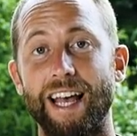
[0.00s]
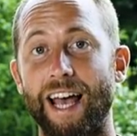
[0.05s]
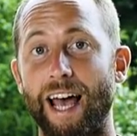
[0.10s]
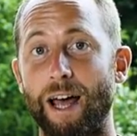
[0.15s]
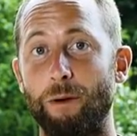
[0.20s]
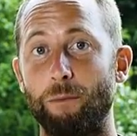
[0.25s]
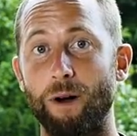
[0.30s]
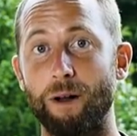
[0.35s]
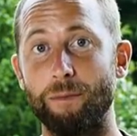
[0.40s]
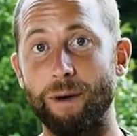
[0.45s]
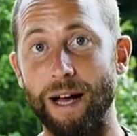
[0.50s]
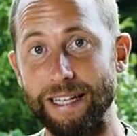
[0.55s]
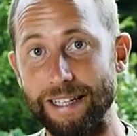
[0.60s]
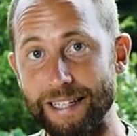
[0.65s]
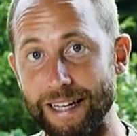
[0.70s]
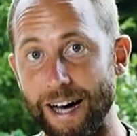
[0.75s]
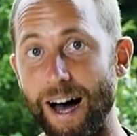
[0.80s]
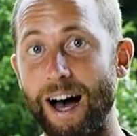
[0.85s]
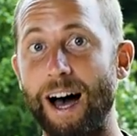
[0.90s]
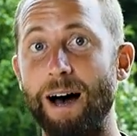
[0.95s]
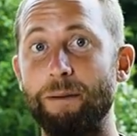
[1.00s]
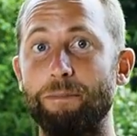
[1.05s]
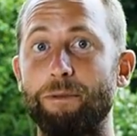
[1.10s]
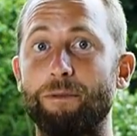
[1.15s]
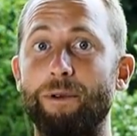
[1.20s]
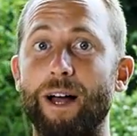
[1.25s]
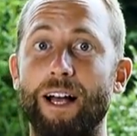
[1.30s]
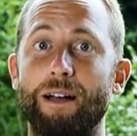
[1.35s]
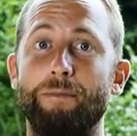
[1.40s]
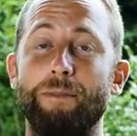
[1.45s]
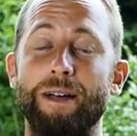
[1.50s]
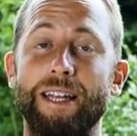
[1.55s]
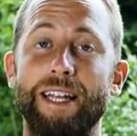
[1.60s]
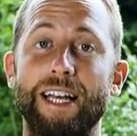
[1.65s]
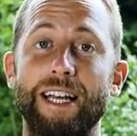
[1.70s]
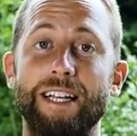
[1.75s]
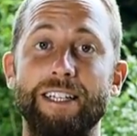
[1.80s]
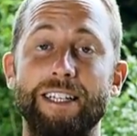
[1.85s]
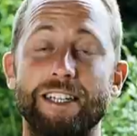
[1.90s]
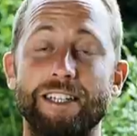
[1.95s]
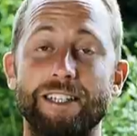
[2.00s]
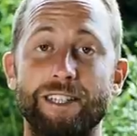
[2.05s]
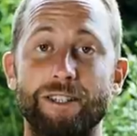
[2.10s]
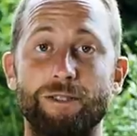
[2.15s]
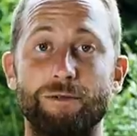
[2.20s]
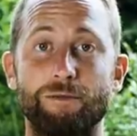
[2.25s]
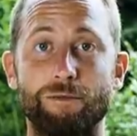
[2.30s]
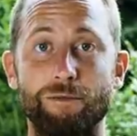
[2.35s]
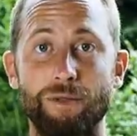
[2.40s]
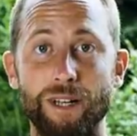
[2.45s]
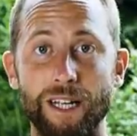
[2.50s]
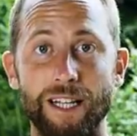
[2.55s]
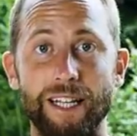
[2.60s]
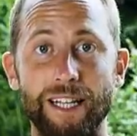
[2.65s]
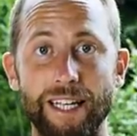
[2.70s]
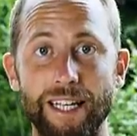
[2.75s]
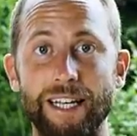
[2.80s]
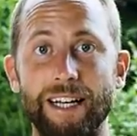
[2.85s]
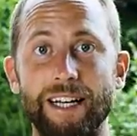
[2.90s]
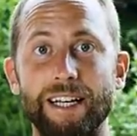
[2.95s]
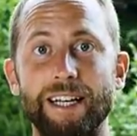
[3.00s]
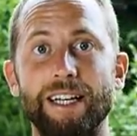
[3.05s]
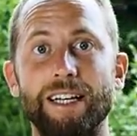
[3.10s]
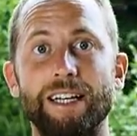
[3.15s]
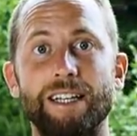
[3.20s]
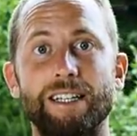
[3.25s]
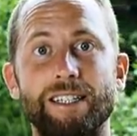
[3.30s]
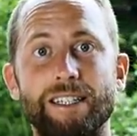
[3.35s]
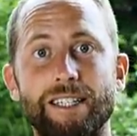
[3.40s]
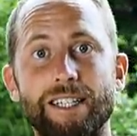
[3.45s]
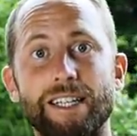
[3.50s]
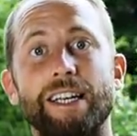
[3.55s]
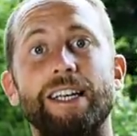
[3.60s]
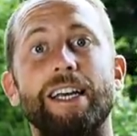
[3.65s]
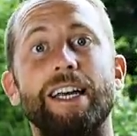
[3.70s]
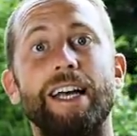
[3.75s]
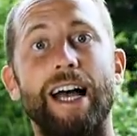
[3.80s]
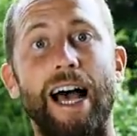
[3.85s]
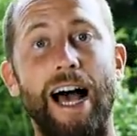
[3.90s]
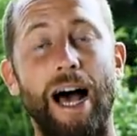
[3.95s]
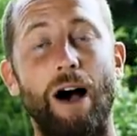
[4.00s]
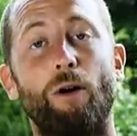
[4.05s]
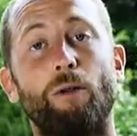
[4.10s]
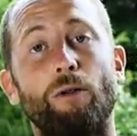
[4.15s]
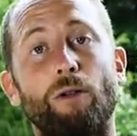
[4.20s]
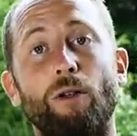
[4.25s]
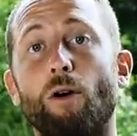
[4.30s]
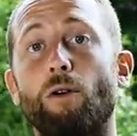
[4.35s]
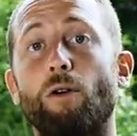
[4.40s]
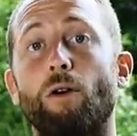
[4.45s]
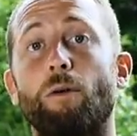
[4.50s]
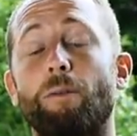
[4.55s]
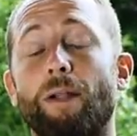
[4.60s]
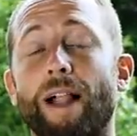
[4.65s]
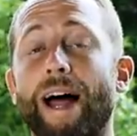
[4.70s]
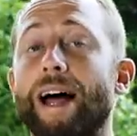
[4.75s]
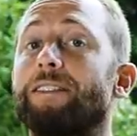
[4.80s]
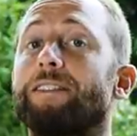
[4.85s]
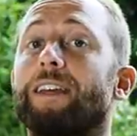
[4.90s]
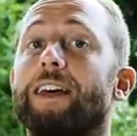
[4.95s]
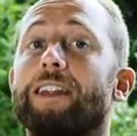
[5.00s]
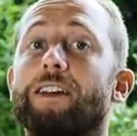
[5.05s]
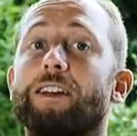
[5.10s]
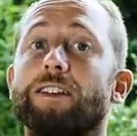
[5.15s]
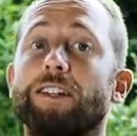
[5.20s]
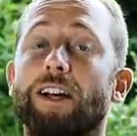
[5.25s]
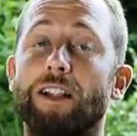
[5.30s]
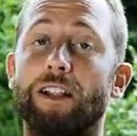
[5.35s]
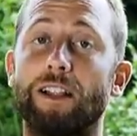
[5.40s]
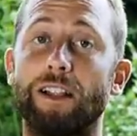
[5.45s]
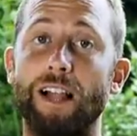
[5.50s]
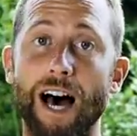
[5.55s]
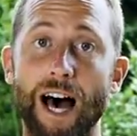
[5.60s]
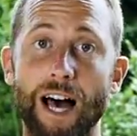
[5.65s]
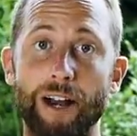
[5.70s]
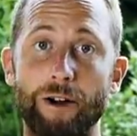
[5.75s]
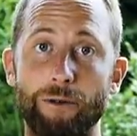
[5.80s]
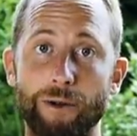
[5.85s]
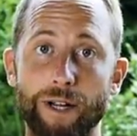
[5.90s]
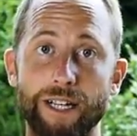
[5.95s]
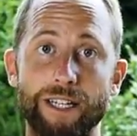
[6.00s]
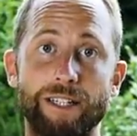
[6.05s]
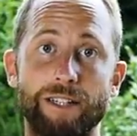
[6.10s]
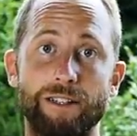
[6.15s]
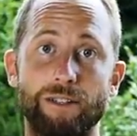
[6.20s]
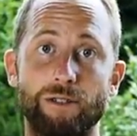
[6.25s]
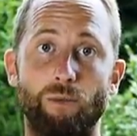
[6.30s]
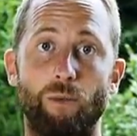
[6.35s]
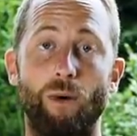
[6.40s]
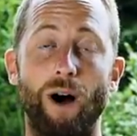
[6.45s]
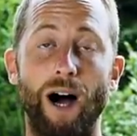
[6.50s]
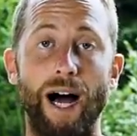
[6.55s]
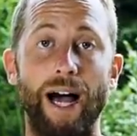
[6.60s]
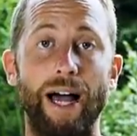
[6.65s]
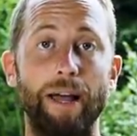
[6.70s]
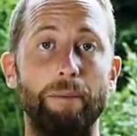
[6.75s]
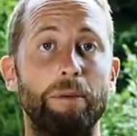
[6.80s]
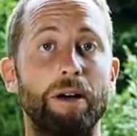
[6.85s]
And one of my top recommendations is really seeking out local plants. And there's a lot of reasons why.